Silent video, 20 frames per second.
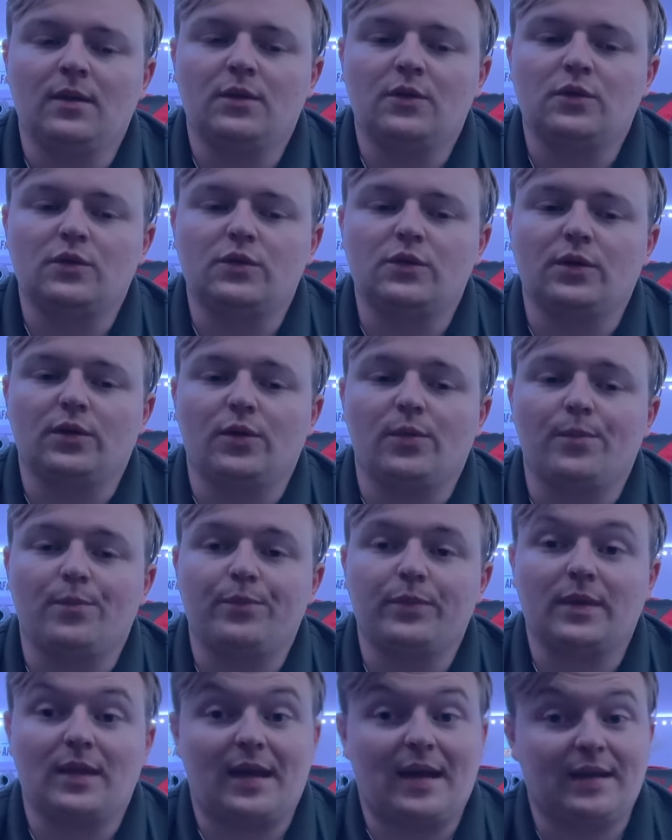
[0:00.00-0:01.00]
So,
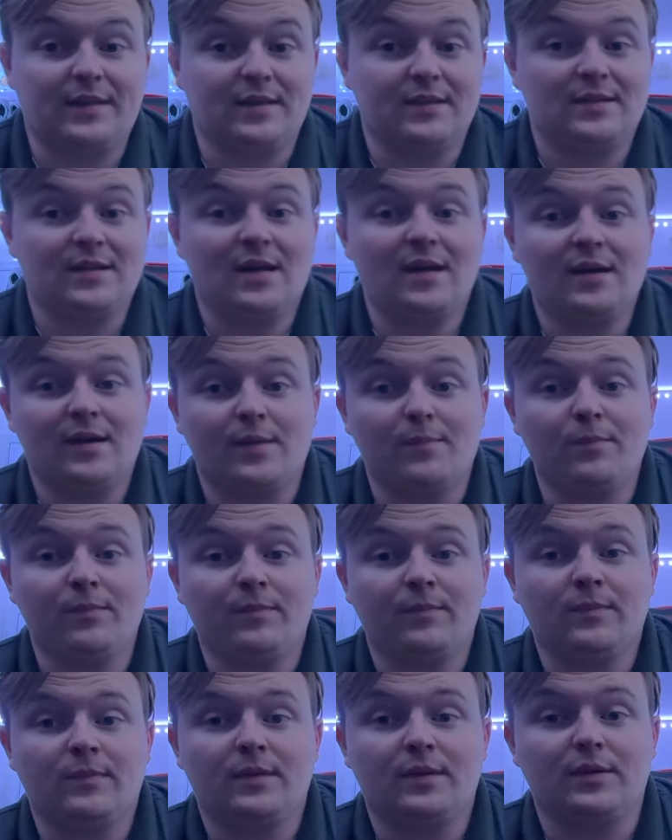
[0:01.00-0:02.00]
at the time,
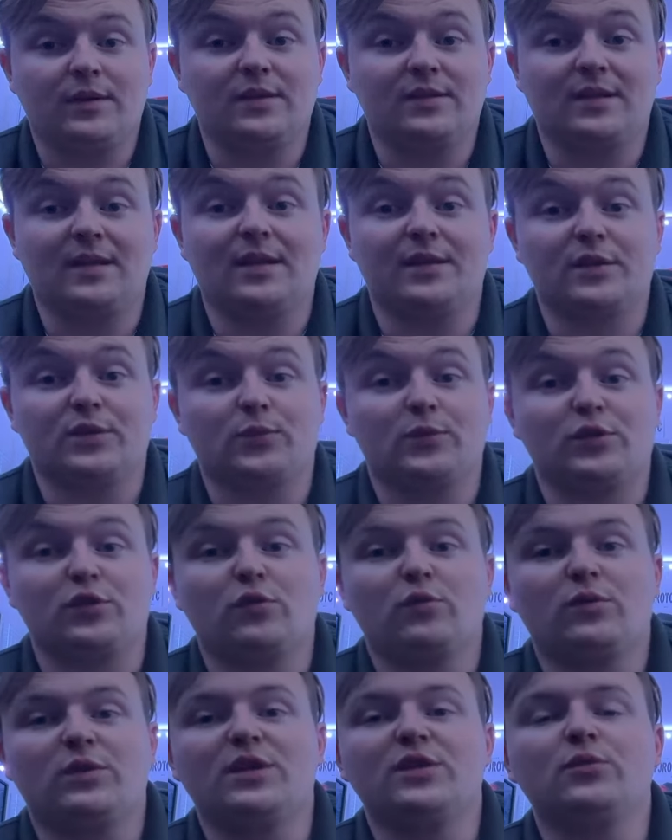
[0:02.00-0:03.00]
this was
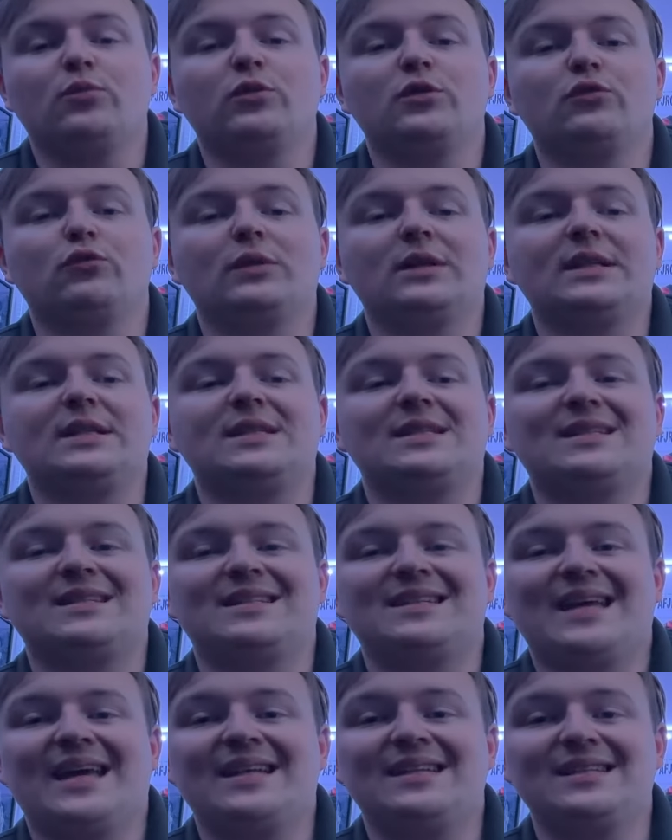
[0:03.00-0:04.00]
released
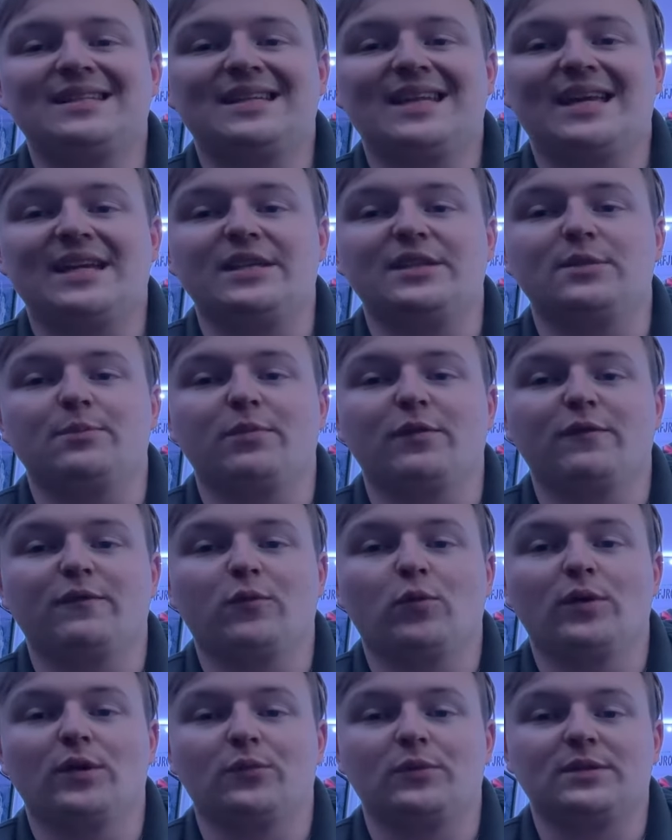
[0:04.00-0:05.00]
10 days
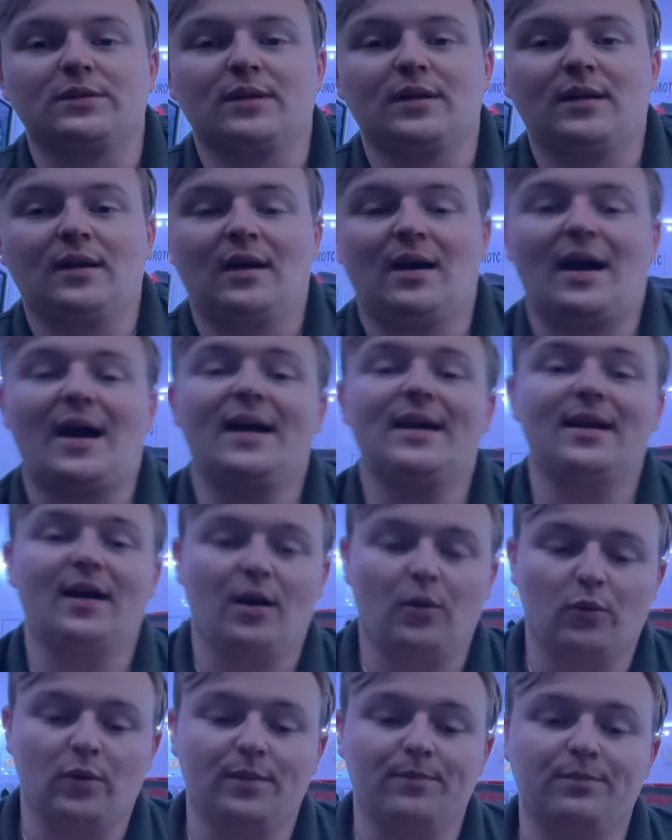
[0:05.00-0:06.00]
before it was... I got
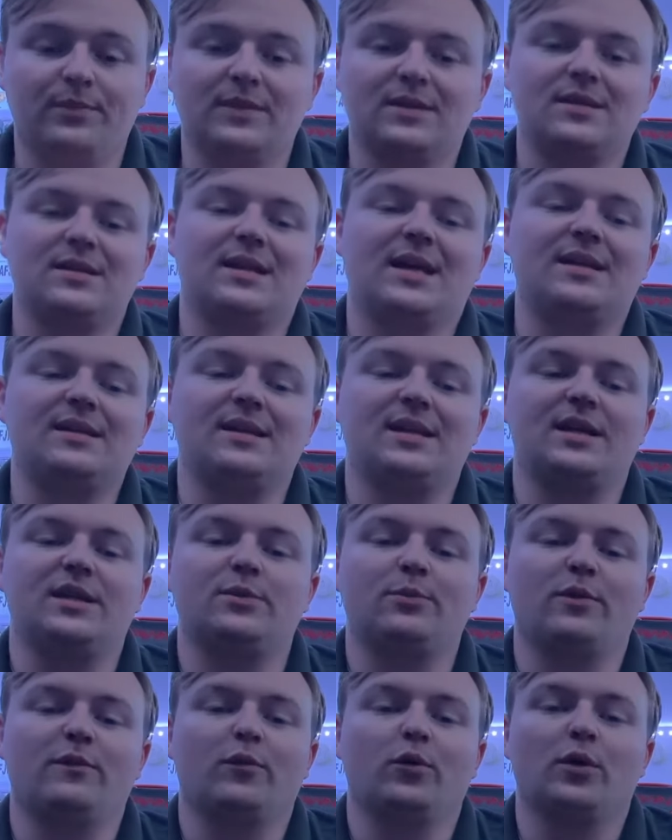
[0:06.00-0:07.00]
one 10 days
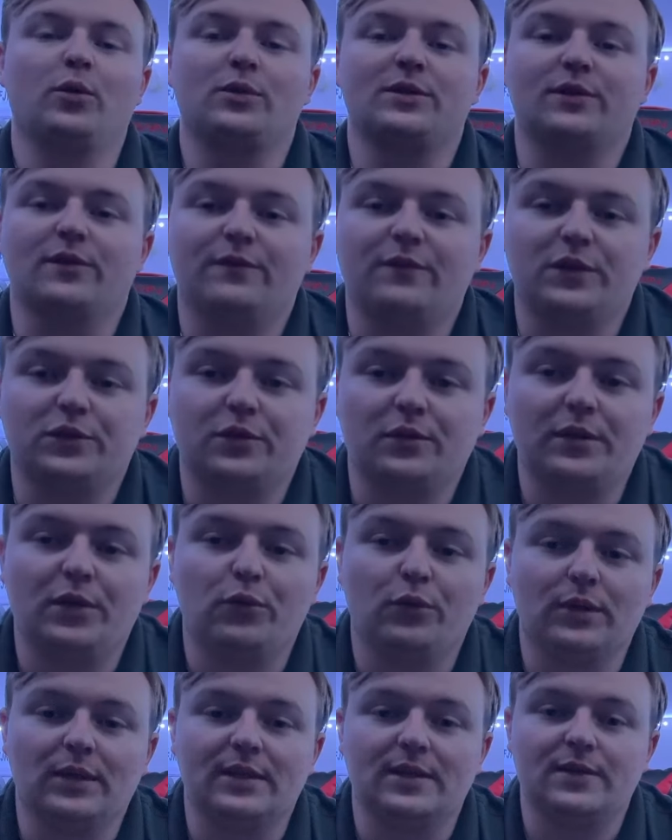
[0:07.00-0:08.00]
before it was officially
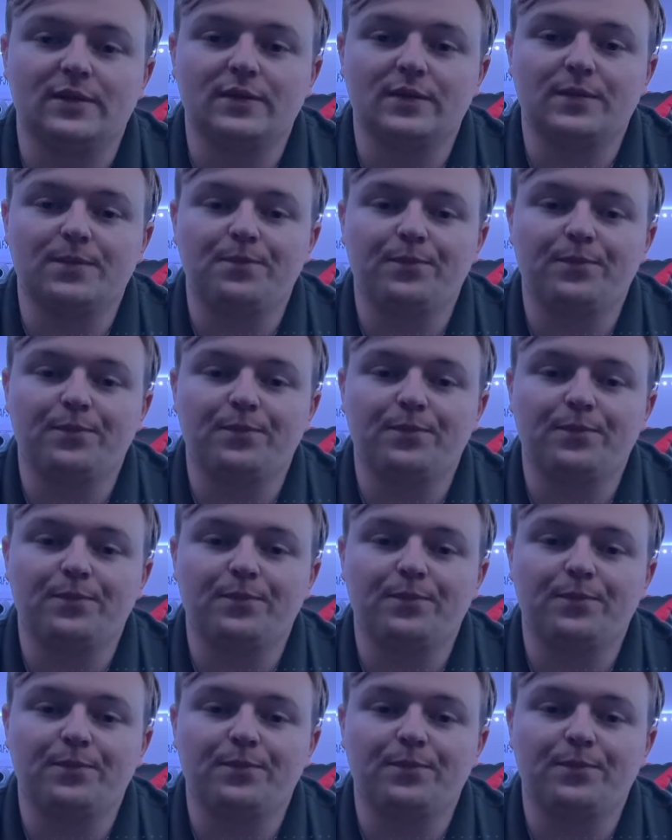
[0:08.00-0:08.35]
released.